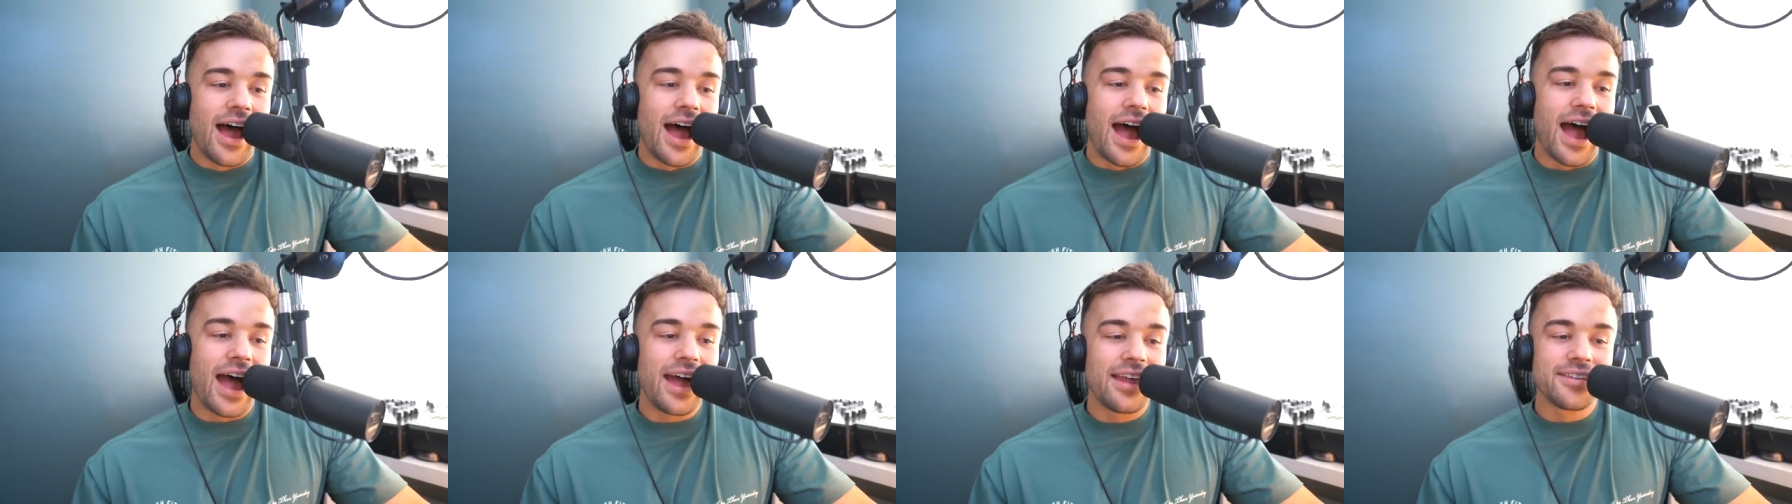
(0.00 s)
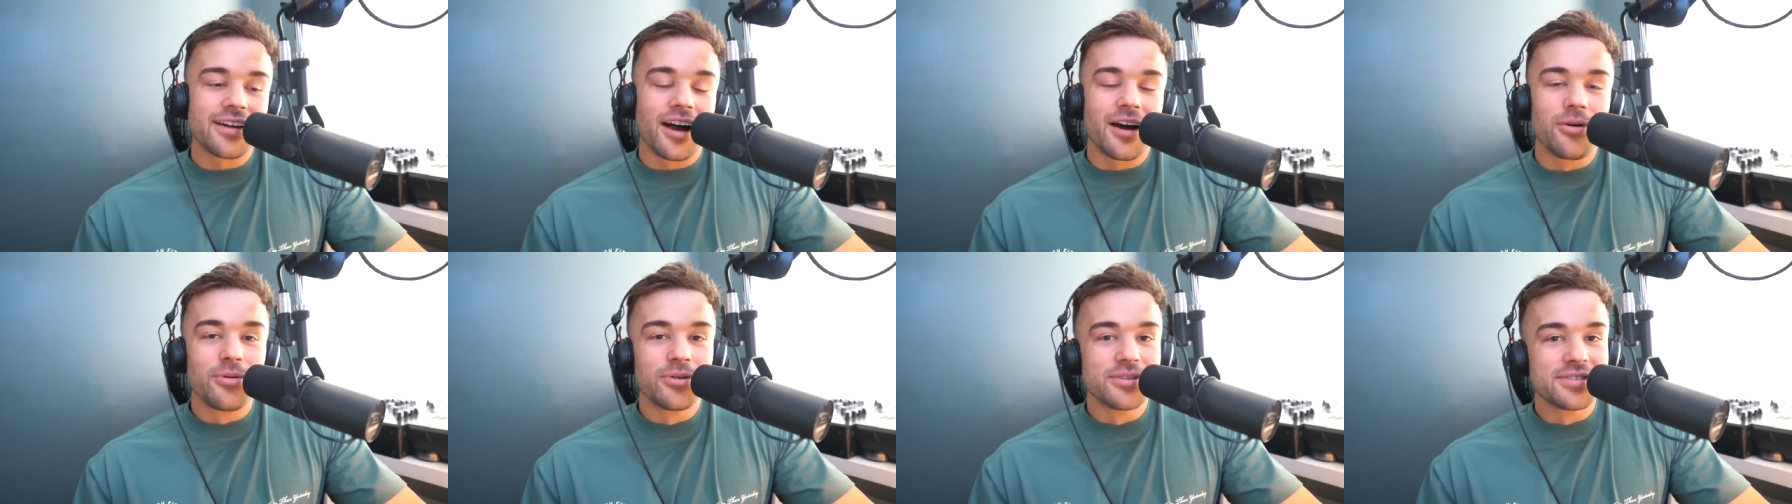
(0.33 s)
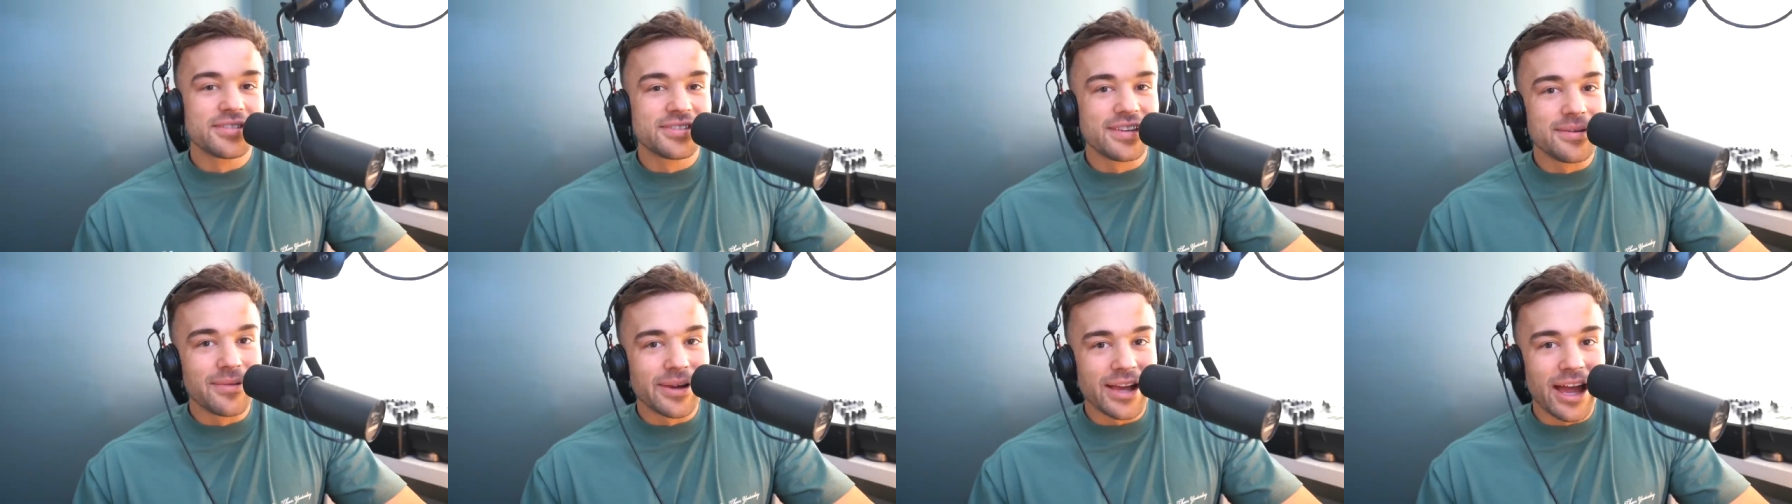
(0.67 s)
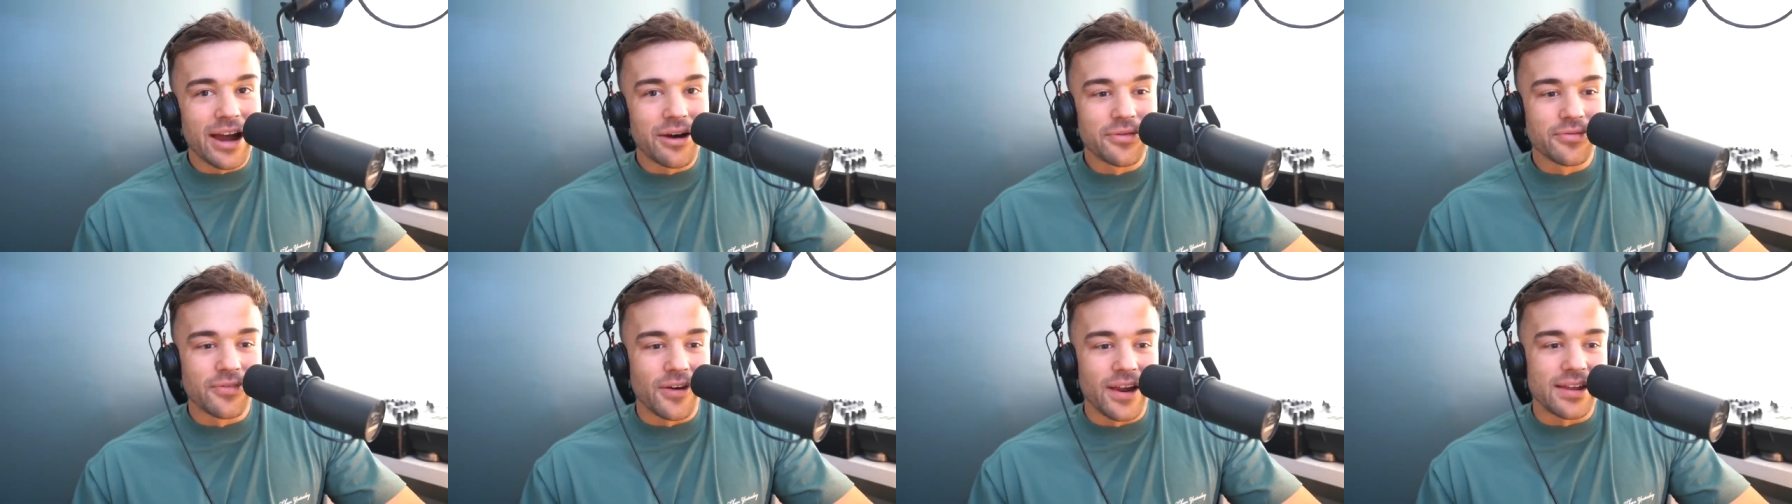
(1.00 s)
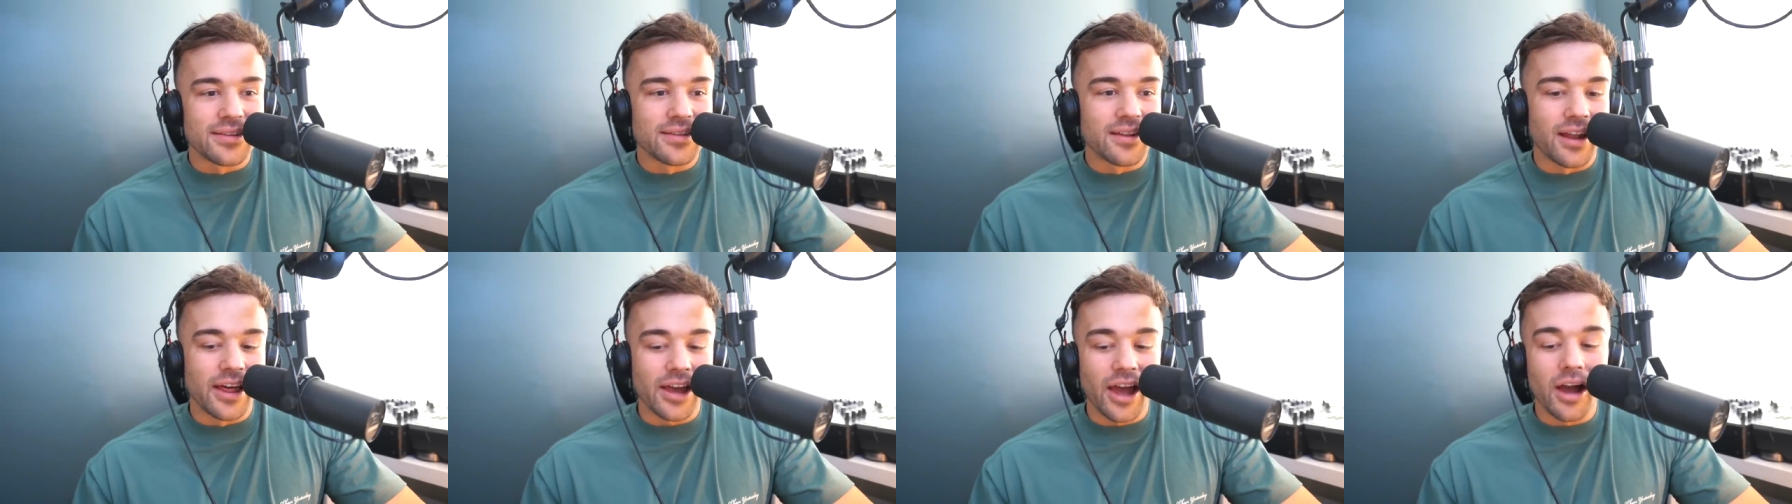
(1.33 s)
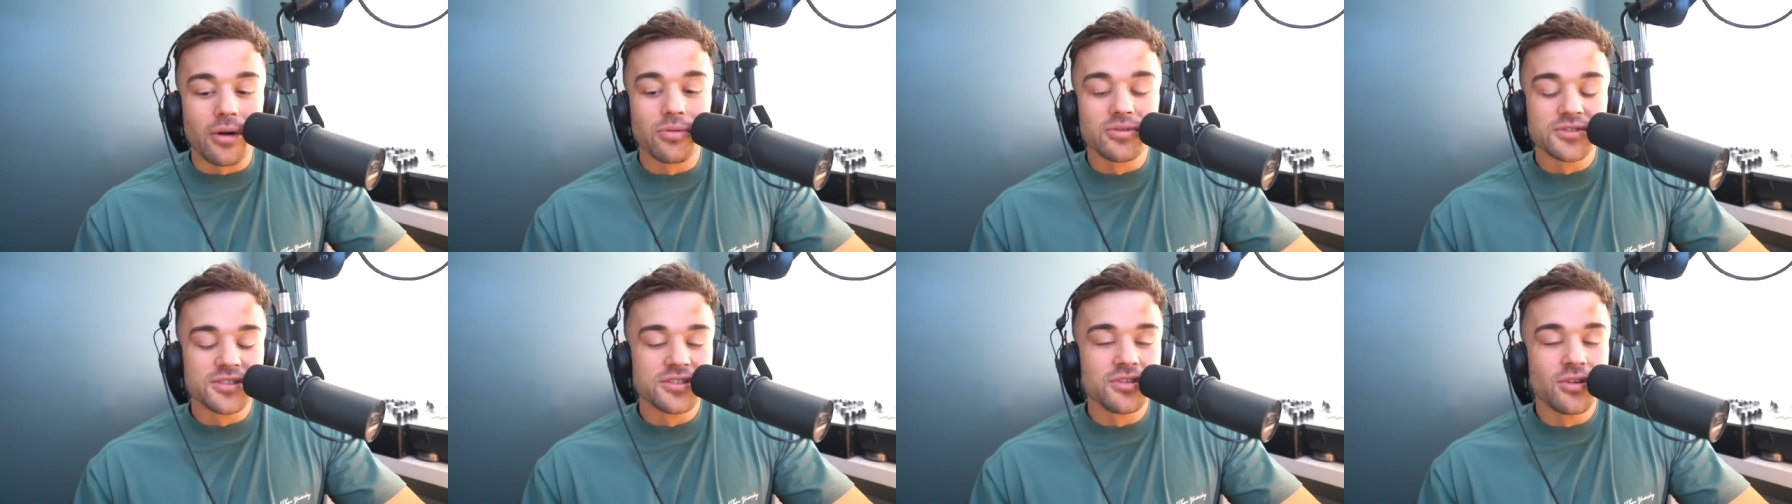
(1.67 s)
And I wanted to see my girlfriend. Like
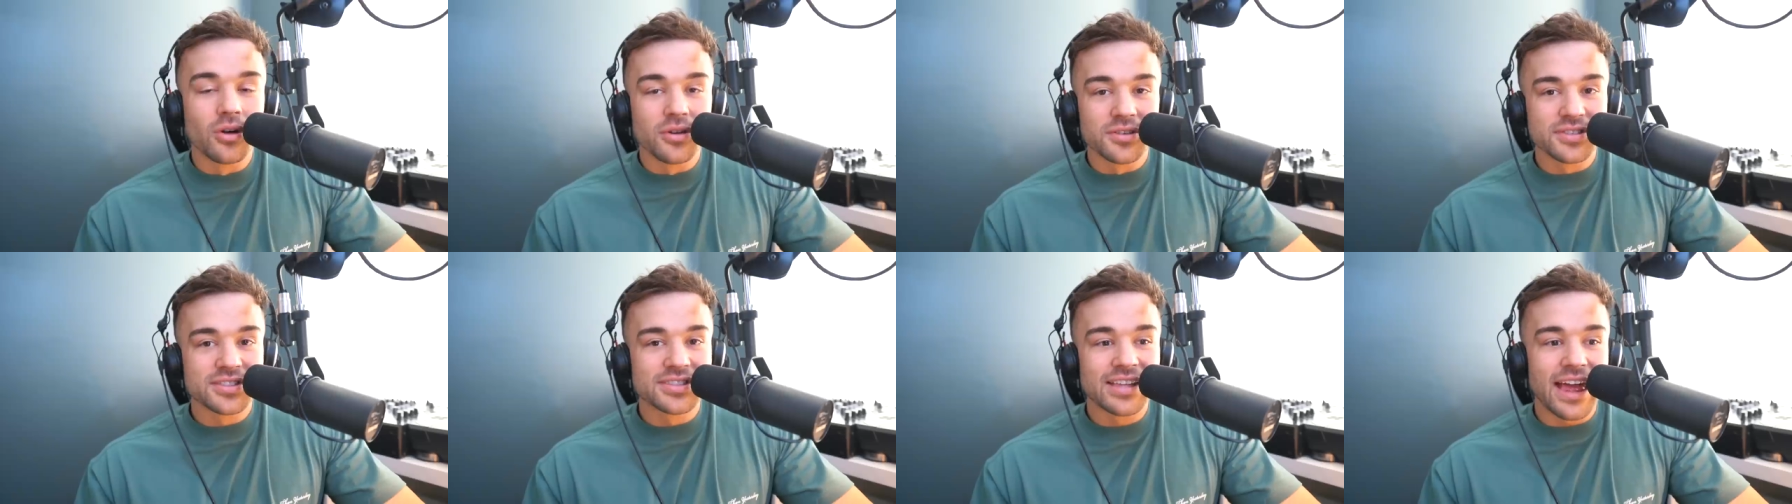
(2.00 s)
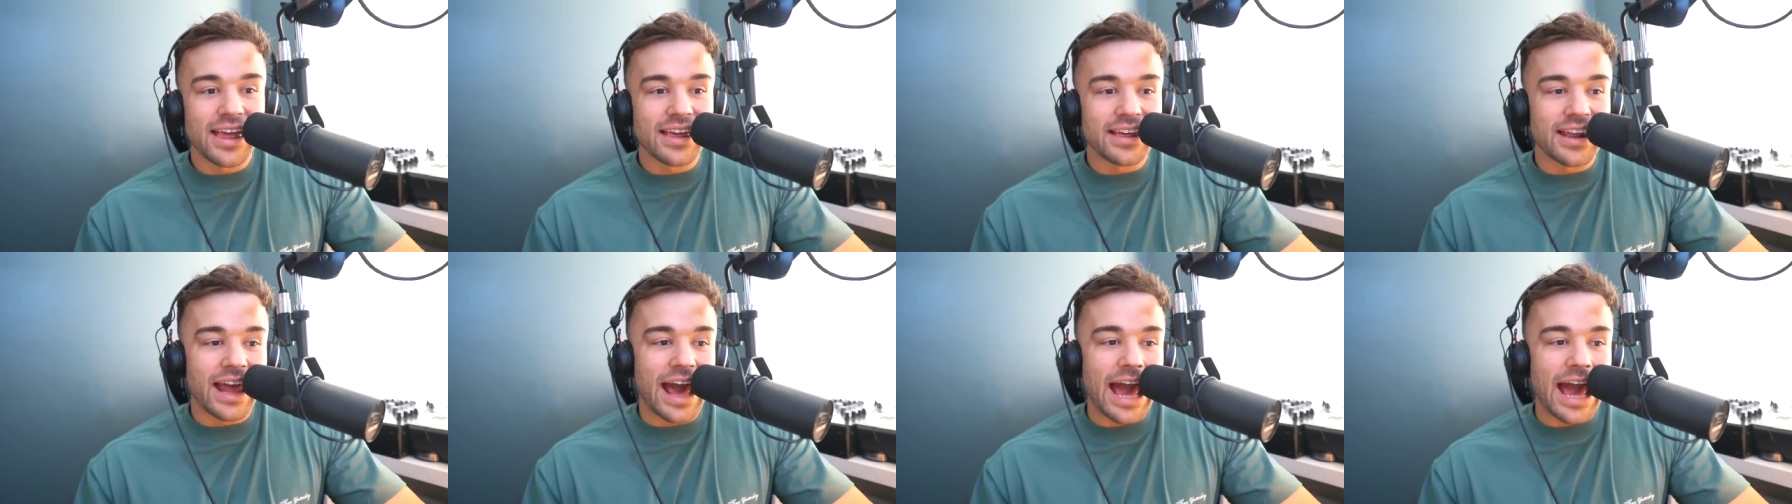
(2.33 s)
I was not staying